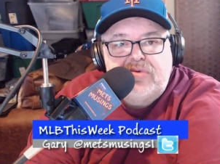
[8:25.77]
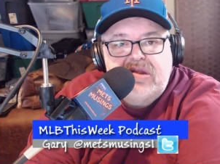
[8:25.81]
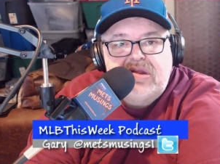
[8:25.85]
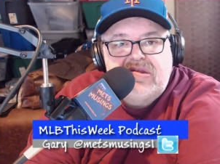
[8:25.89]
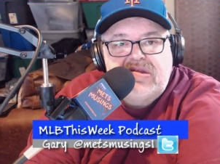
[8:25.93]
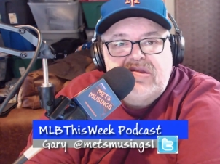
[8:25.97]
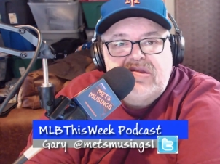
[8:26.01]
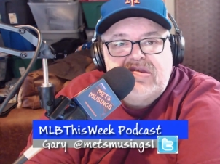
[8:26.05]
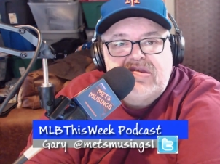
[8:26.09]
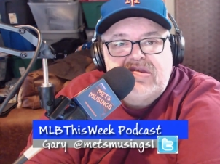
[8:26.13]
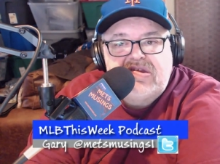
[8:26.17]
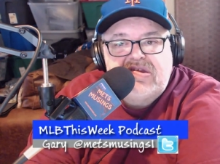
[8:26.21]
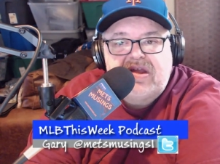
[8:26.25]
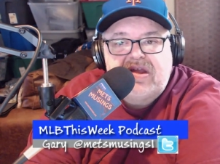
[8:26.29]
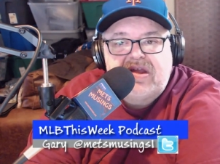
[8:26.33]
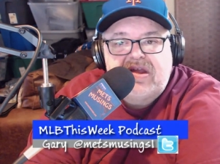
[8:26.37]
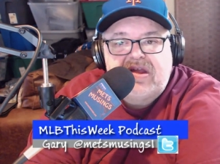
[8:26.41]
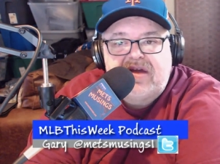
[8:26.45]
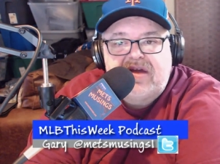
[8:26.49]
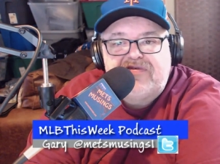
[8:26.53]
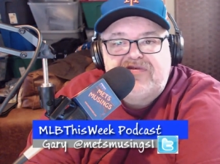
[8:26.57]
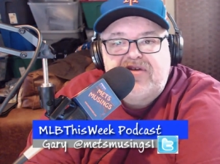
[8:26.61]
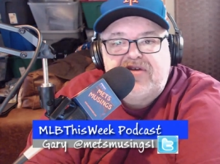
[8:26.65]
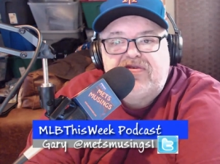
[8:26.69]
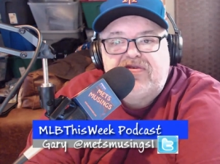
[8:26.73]
It's tough
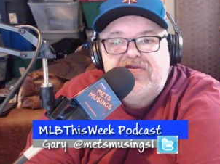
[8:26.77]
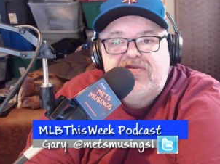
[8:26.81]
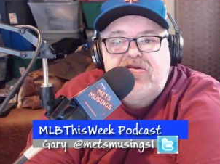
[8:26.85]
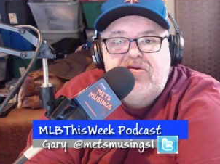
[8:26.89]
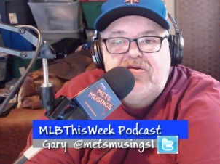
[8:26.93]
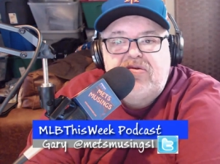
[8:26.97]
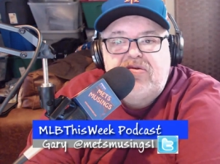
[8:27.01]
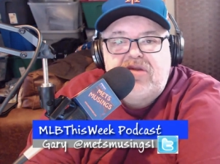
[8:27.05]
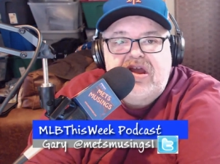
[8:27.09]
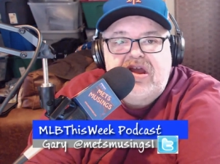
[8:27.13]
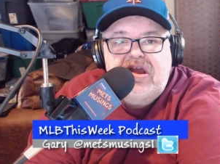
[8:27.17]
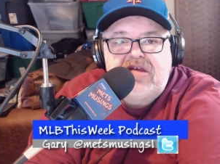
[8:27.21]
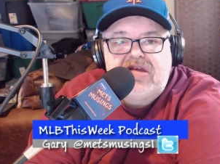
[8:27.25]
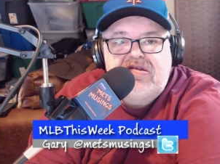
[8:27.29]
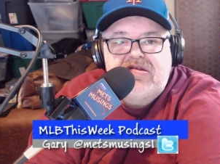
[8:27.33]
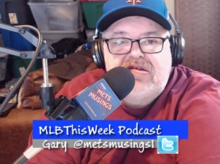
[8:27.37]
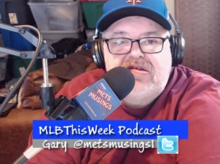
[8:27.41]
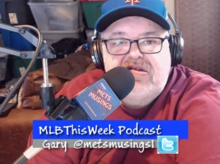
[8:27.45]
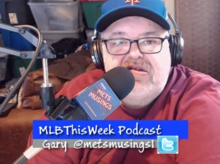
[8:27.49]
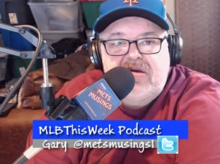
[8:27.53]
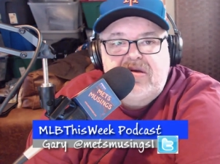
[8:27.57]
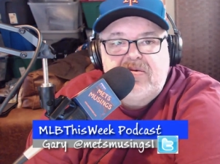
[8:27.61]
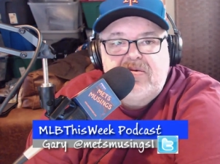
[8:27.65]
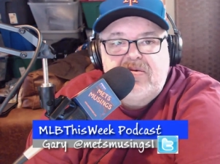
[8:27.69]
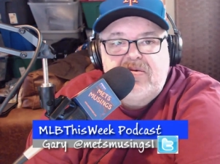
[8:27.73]
after 2 days to say
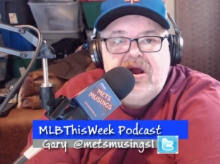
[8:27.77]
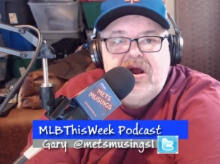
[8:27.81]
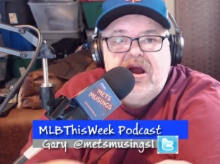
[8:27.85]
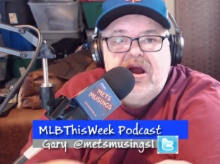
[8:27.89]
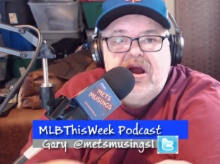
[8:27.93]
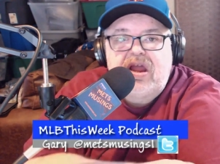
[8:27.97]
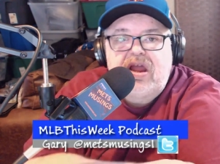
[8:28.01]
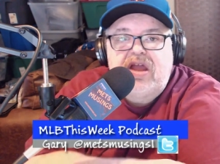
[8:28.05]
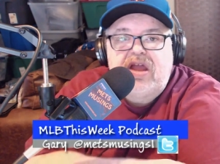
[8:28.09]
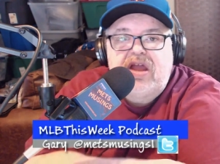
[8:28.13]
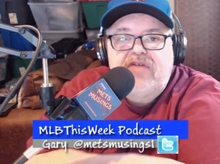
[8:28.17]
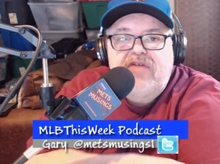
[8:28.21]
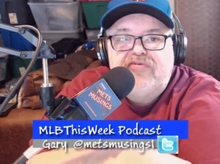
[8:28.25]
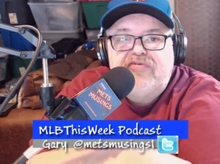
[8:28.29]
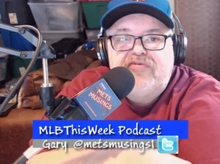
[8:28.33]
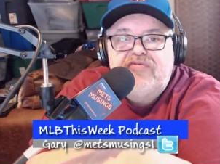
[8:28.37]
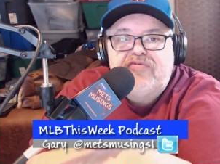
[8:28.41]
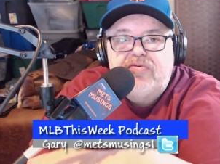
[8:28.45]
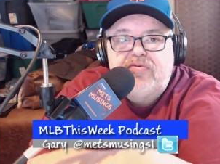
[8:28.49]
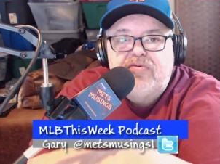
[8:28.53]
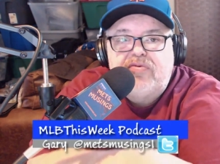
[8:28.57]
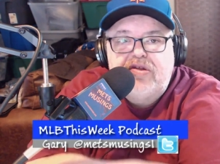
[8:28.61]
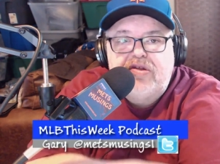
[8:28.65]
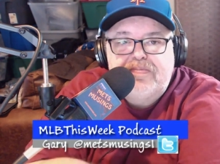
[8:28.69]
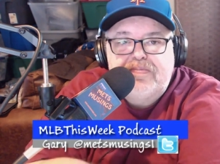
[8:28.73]
what kind of influence,
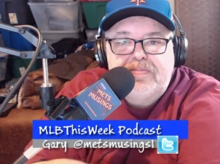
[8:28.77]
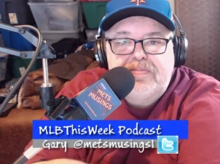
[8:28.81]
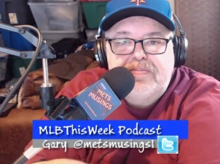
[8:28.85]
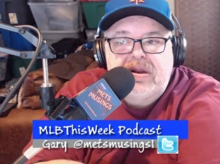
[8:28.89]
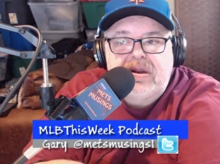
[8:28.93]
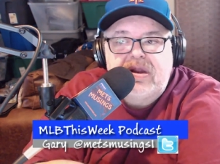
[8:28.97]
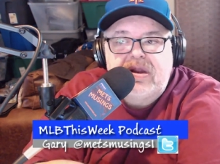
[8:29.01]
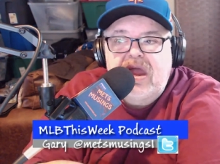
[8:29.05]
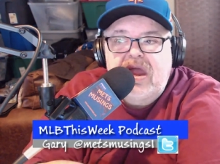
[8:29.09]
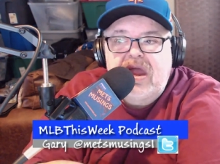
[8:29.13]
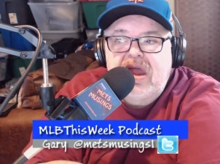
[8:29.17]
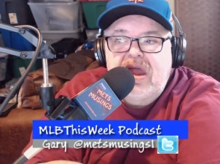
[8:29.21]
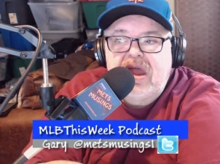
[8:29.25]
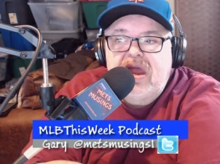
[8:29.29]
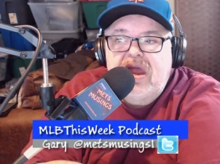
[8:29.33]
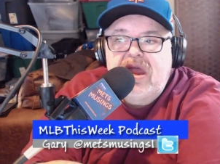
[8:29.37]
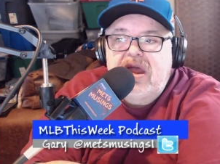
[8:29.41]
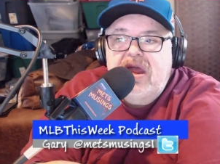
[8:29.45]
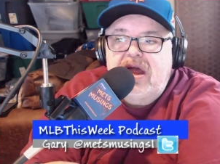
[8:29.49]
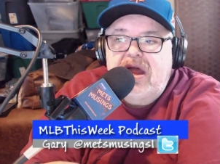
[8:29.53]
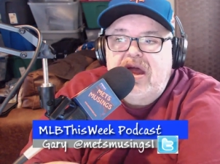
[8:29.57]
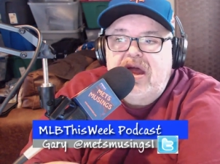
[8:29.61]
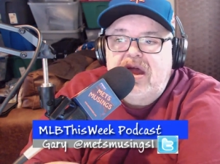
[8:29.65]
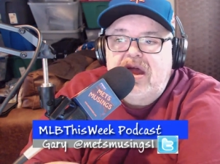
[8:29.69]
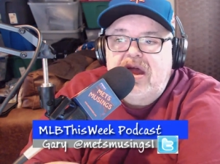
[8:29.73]
but
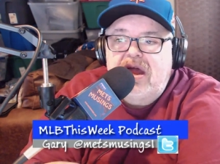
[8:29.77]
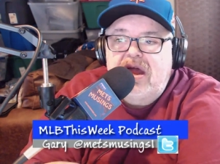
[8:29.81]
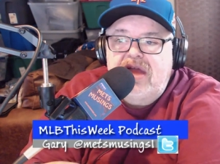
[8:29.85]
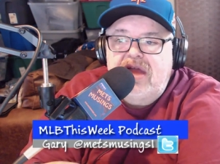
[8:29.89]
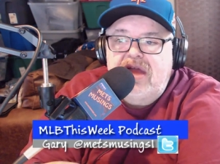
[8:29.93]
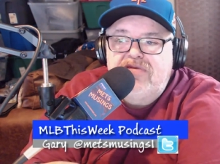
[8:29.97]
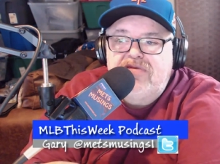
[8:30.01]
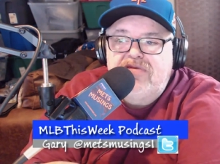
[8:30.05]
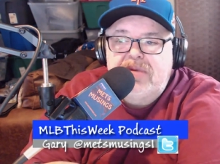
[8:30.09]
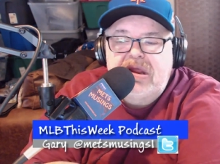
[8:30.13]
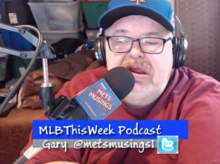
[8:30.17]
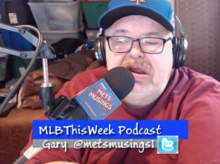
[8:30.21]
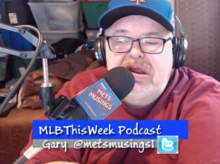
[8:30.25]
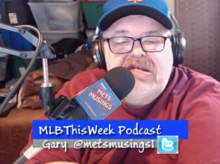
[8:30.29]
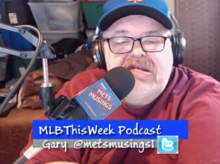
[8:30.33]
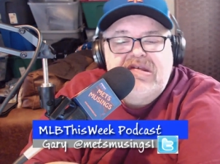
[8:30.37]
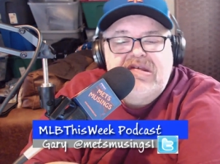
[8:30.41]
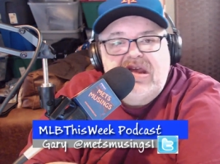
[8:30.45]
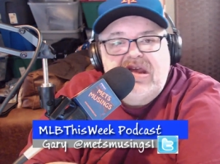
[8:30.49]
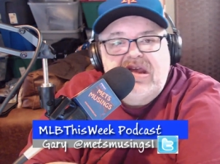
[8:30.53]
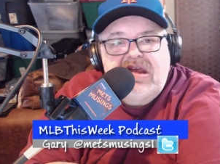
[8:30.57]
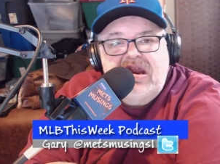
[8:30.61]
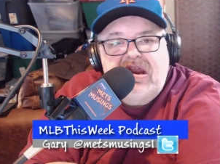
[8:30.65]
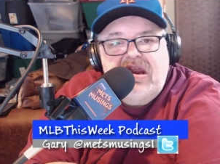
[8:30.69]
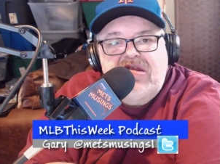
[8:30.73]
everybody has said
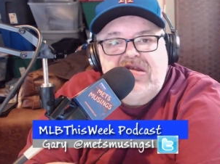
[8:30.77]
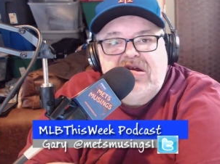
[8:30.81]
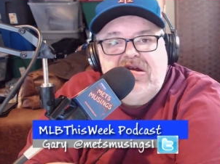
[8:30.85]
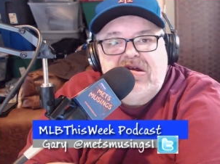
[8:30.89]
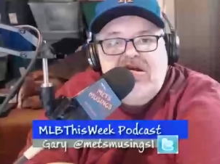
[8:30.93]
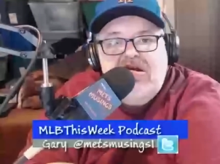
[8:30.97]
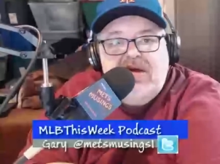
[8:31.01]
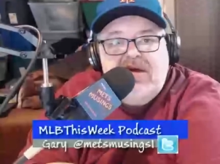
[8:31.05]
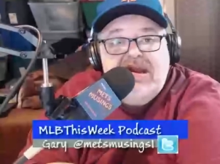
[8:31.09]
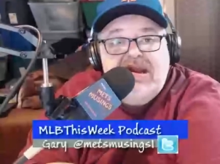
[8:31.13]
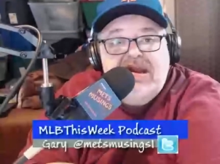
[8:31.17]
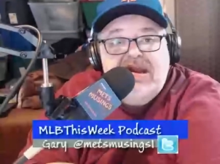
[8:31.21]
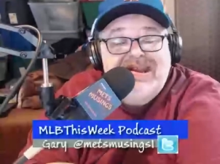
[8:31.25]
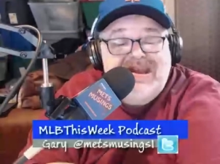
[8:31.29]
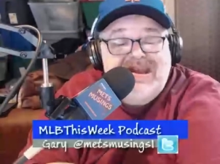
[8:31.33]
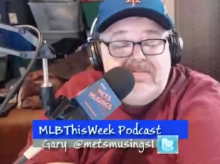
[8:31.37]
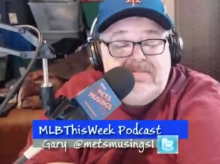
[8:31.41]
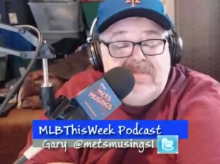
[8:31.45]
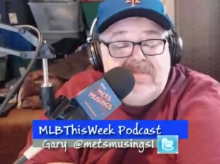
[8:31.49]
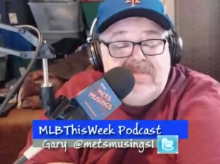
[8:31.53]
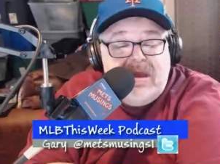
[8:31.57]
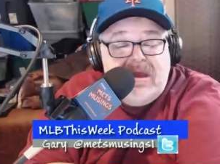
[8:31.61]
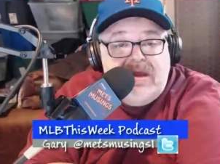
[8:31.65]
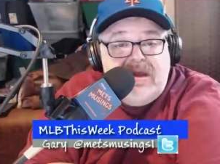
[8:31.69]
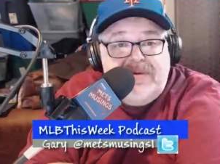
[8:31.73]
he's a great
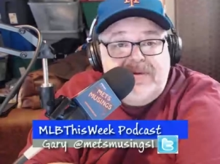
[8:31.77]
teammate,